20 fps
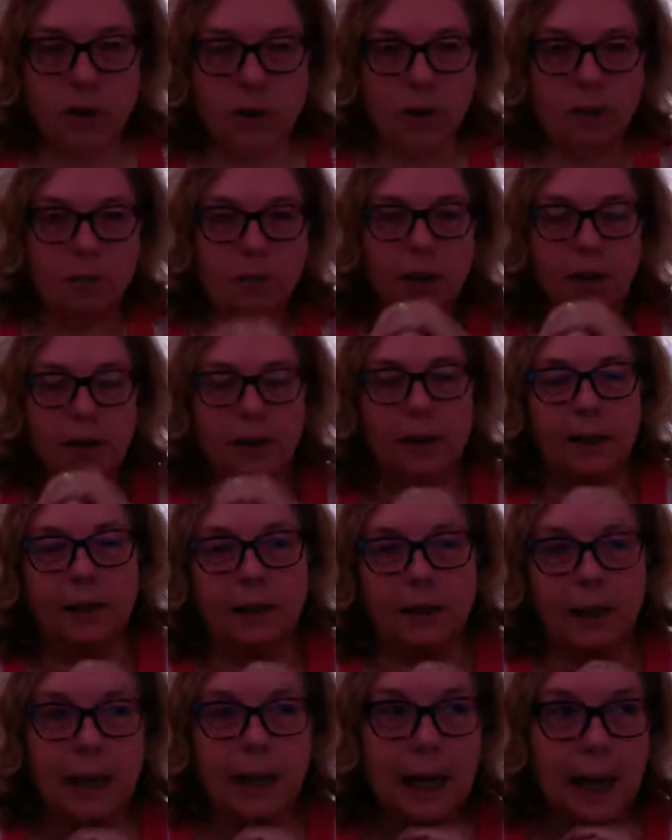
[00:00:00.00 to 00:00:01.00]
done by
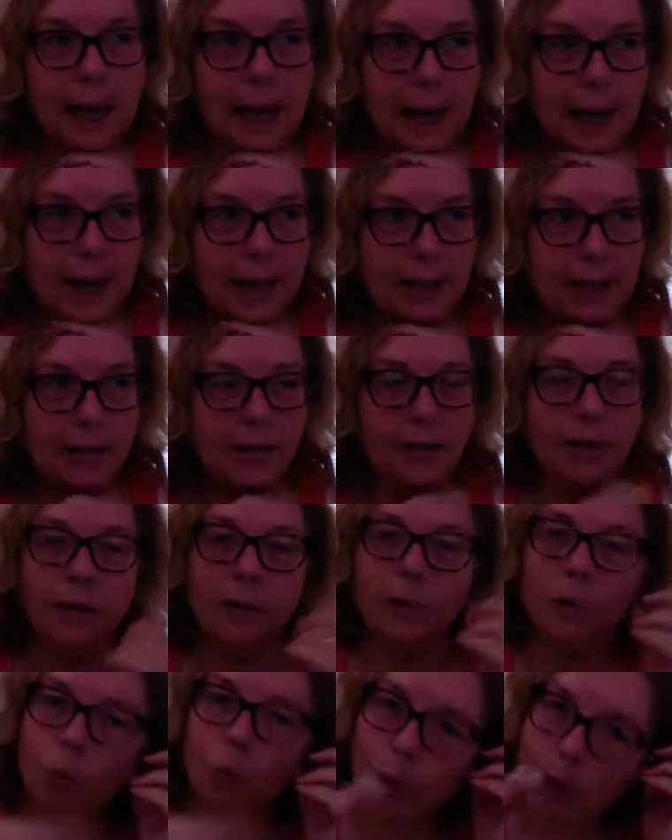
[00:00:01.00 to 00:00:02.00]
then. And
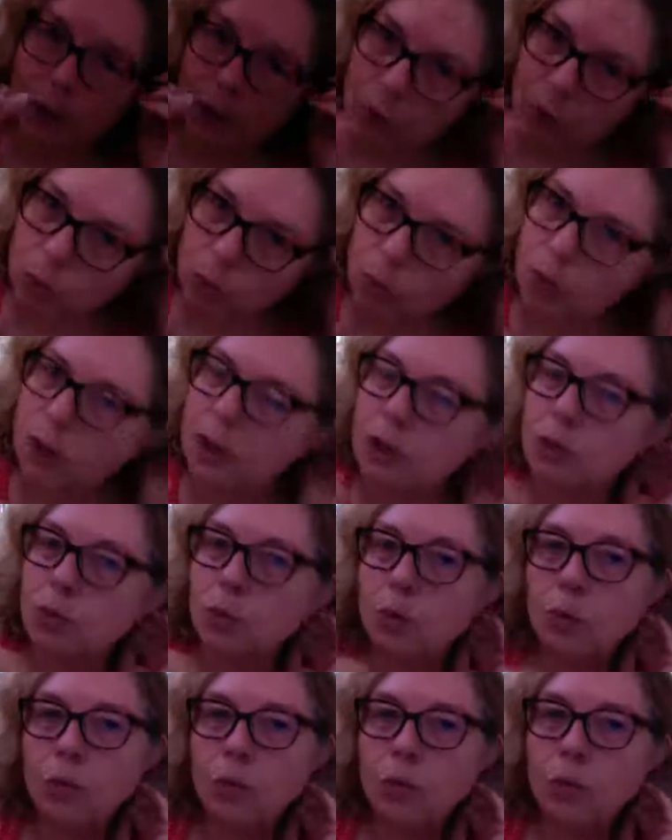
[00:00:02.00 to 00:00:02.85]
then week 3 is when